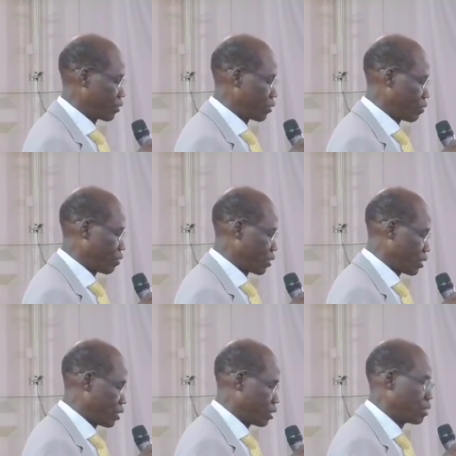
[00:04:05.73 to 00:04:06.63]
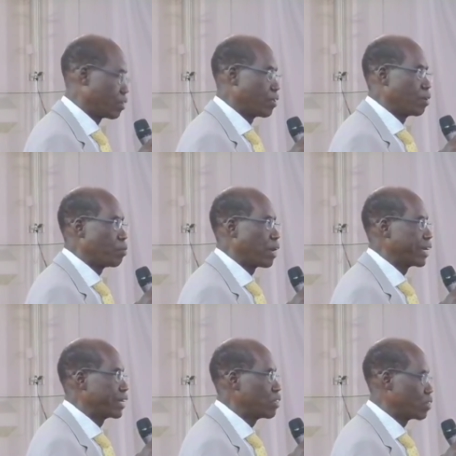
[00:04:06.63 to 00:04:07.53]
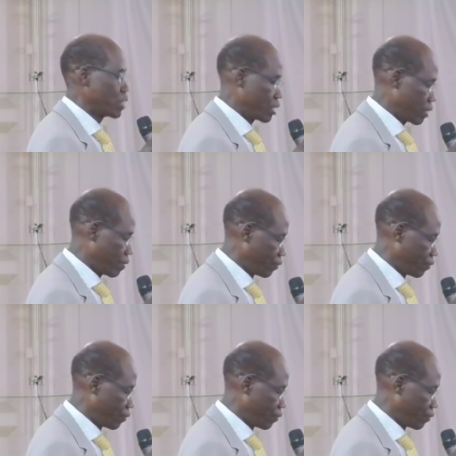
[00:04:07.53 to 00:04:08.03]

universities by QS